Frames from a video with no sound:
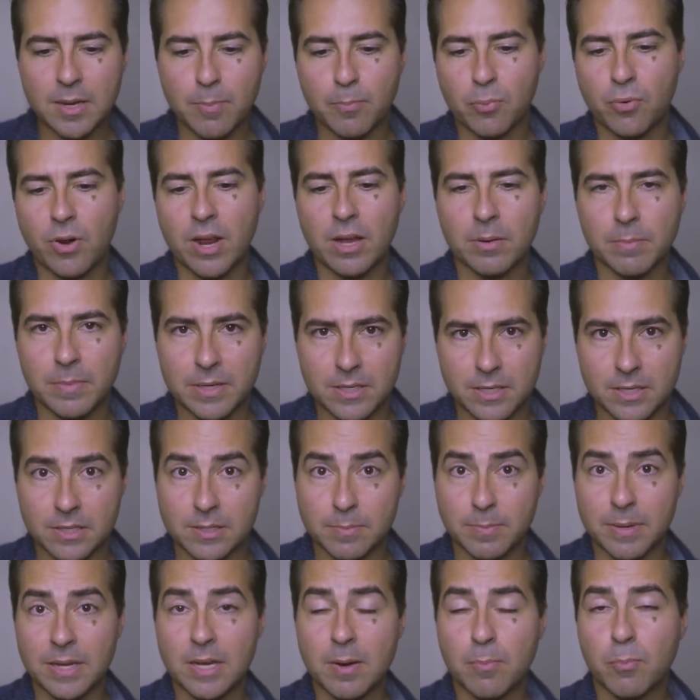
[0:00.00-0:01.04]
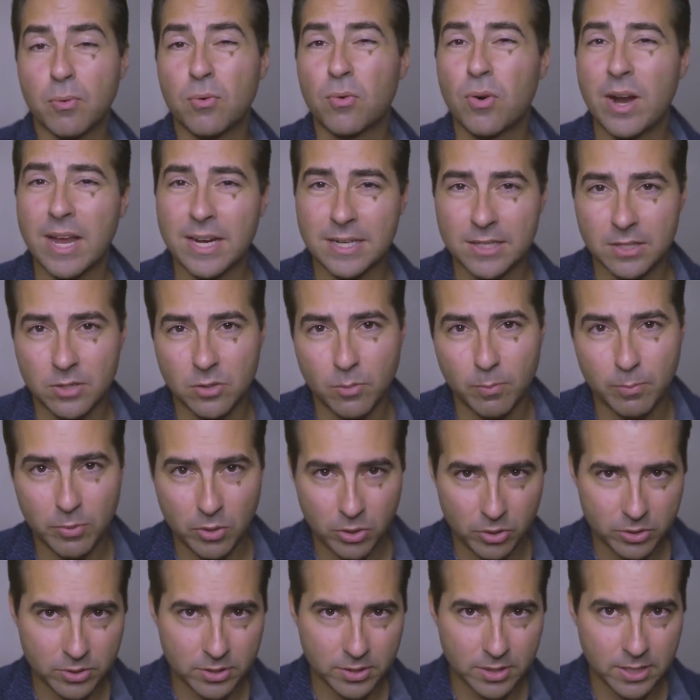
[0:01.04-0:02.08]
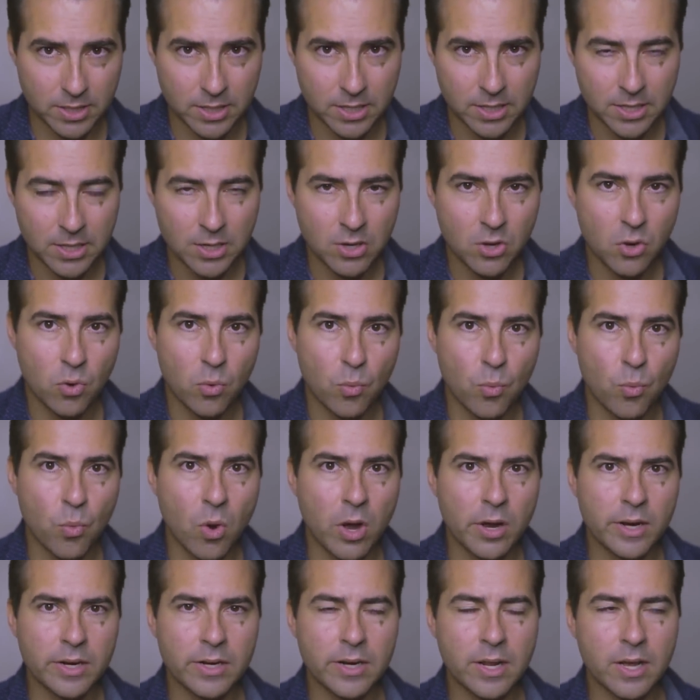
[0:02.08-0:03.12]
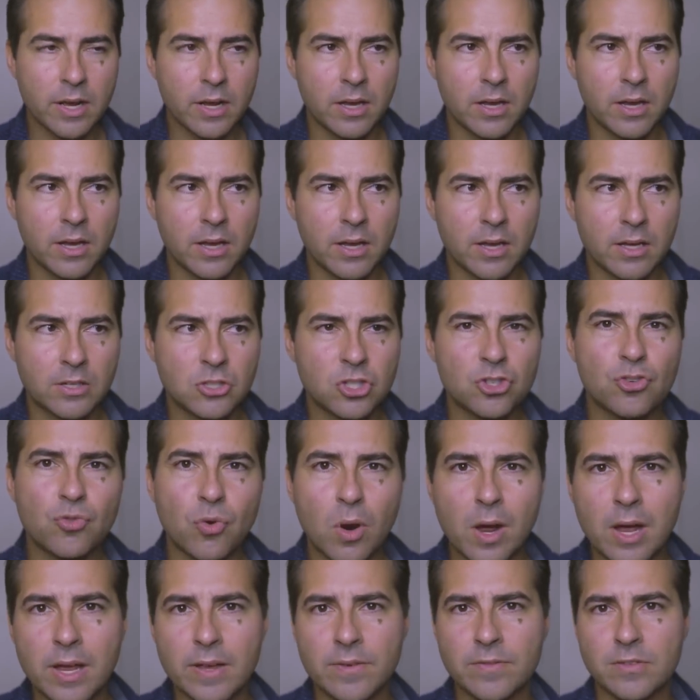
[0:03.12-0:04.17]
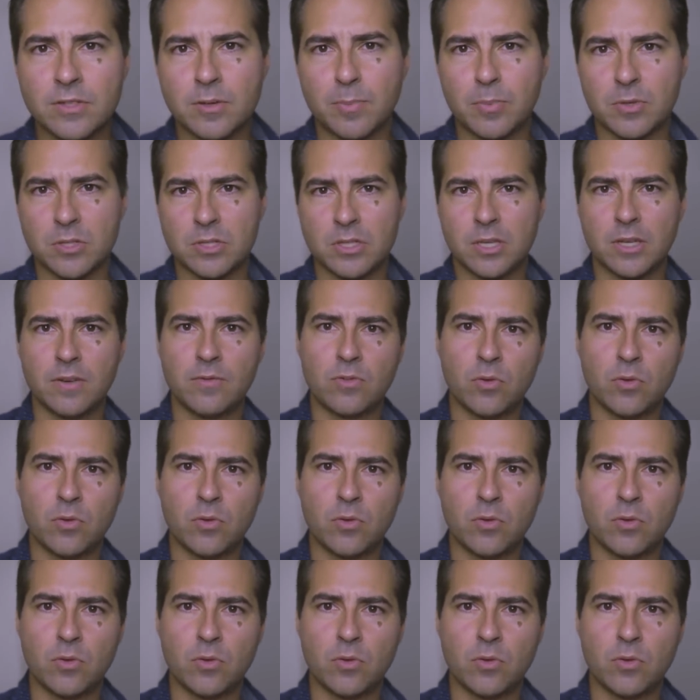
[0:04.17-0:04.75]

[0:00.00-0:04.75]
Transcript: And just regurgitating talking points he heard online or on Fox News.